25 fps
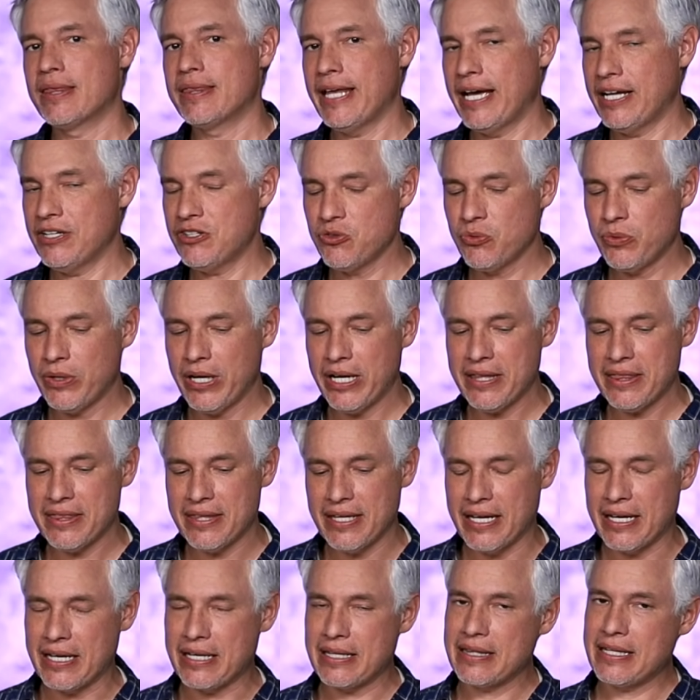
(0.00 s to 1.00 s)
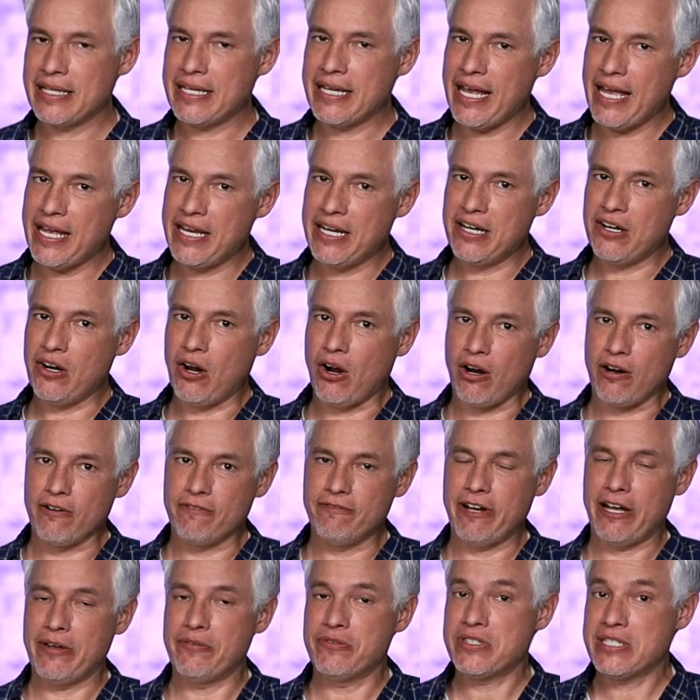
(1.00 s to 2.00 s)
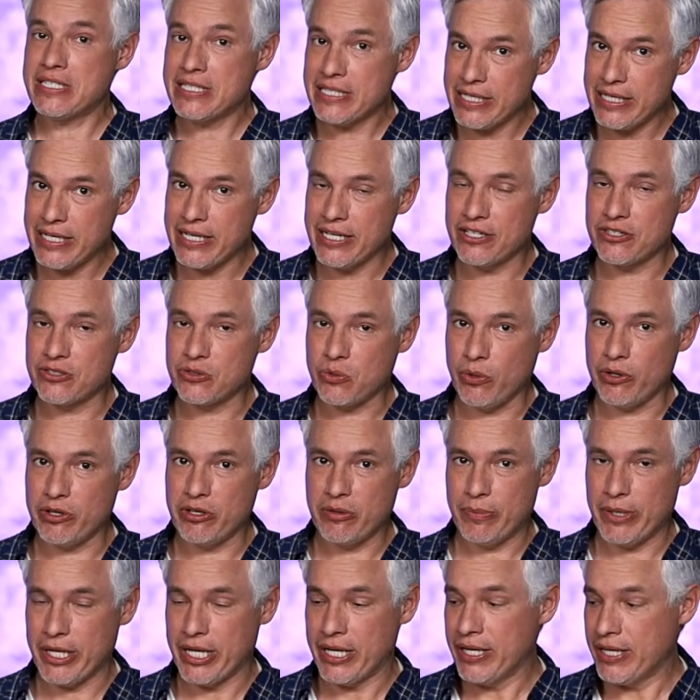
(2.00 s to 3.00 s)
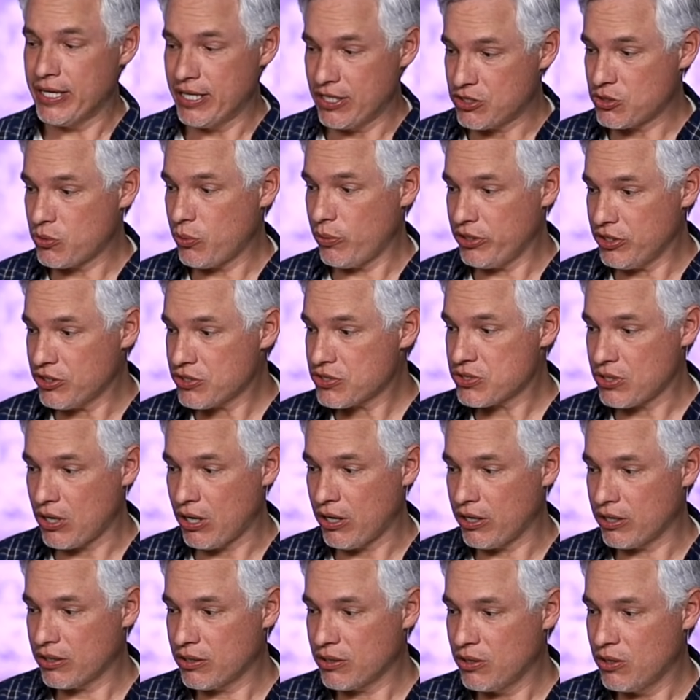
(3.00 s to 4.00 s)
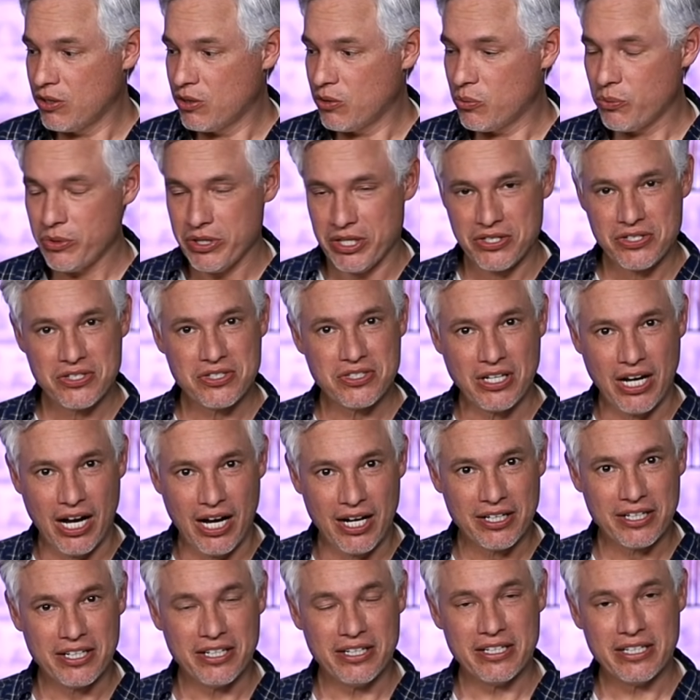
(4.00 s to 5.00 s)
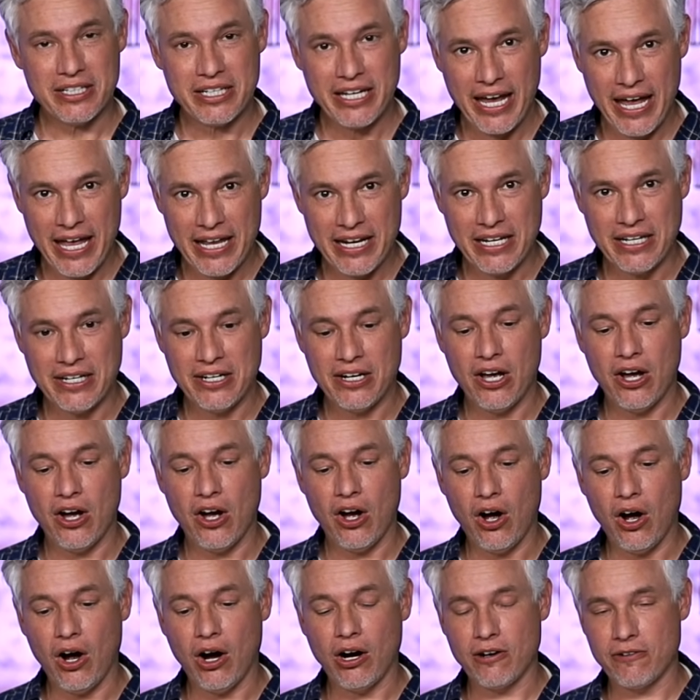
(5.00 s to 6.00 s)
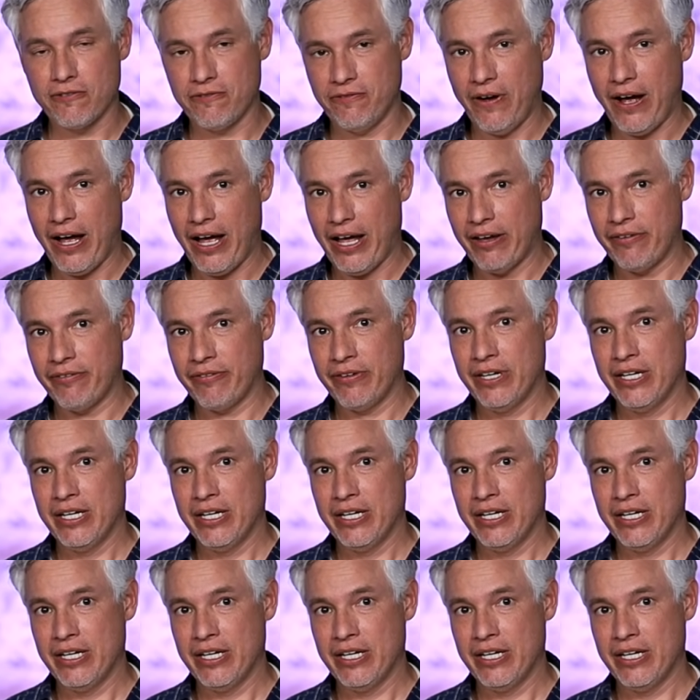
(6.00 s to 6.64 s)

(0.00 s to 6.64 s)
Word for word: That's what I think the Canon R5C is going to be. It's going to start with a stock Canon R5.